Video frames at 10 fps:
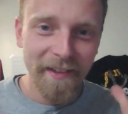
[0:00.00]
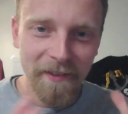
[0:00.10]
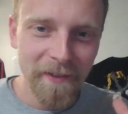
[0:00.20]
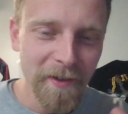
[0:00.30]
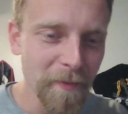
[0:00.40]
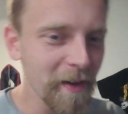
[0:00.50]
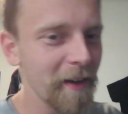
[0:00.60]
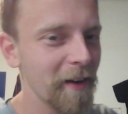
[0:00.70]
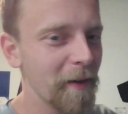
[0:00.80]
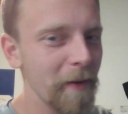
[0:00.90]
talk a little
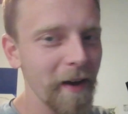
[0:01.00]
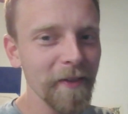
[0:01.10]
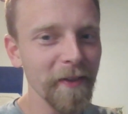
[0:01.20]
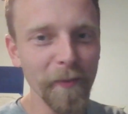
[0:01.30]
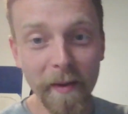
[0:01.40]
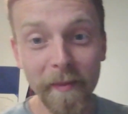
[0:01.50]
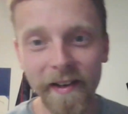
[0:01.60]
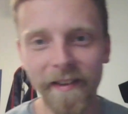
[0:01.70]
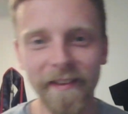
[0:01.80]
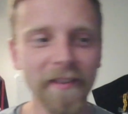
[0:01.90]
bit about the
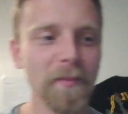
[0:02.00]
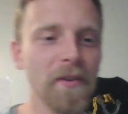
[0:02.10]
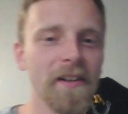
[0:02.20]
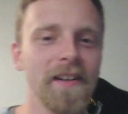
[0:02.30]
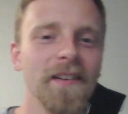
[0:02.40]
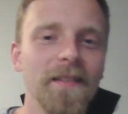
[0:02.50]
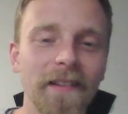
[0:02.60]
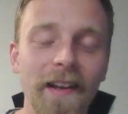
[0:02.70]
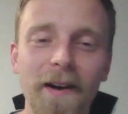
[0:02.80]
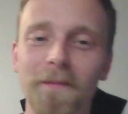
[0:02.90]
women in this book.
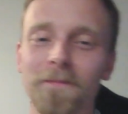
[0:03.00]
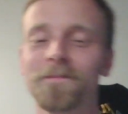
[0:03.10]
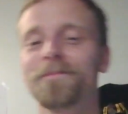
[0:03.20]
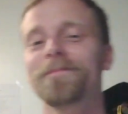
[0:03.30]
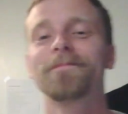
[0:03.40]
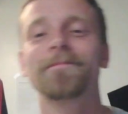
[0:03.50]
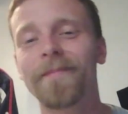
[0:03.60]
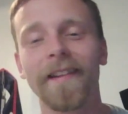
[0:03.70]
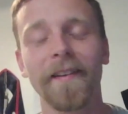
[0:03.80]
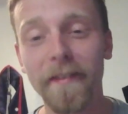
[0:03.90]
Now,
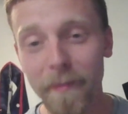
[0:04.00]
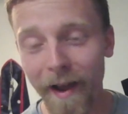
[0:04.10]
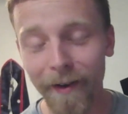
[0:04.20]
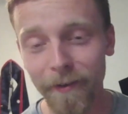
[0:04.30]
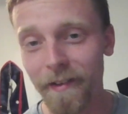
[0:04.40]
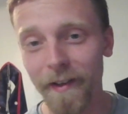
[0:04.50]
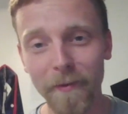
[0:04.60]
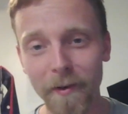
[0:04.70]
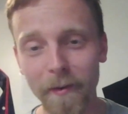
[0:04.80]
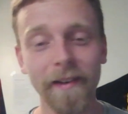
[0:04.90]
Fitzpatrick's not a
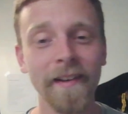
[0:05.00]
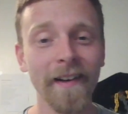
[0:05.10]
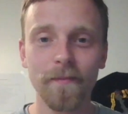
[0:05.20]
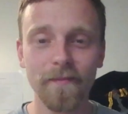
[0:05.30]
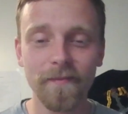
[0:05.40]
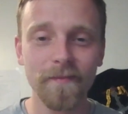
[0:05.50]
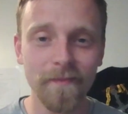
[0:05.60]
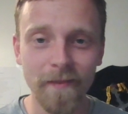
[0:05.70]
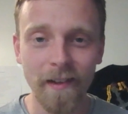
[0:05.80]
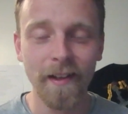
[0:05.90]
woman.
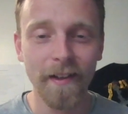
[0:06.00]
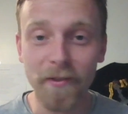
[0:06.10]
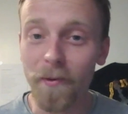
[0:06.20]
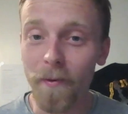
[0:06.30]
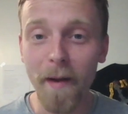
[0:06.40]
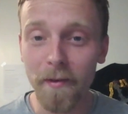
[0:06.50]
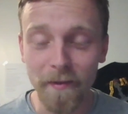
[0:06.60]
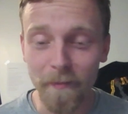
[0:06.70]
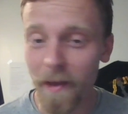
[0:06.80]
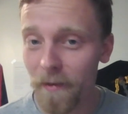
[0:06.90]
Sir
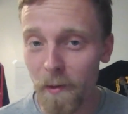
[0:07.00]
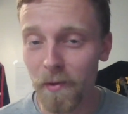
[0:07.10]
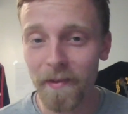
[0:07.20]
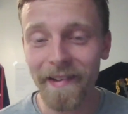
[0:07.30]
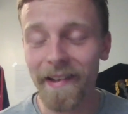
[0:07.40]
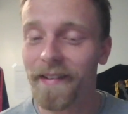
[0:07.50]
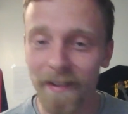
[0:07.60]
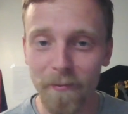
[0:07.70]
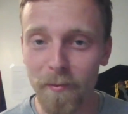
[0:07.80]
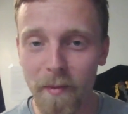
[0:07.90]
Robert Mayfair Bruce
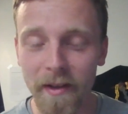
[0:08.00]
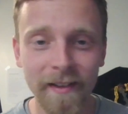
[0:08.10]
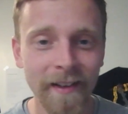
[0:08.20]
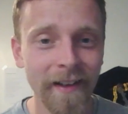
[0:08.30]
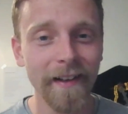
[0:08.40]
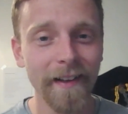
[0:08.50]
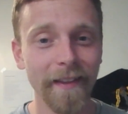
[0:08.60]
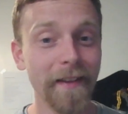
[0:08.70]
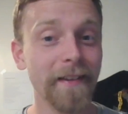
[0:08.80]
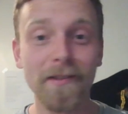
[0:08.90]
isn't a woman.
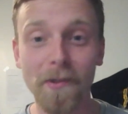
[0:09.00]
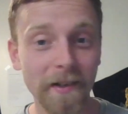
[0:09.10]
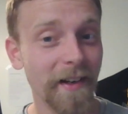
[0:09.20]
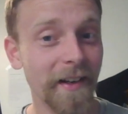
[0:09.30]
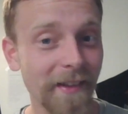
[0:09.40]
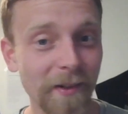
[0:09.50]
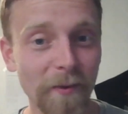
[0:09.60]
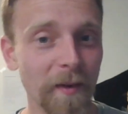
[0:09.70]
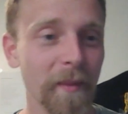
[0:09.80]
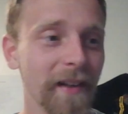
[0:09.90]
The historian isn't a
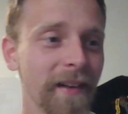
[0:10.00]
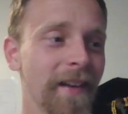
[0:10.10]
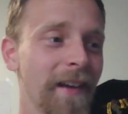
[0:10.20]
woman.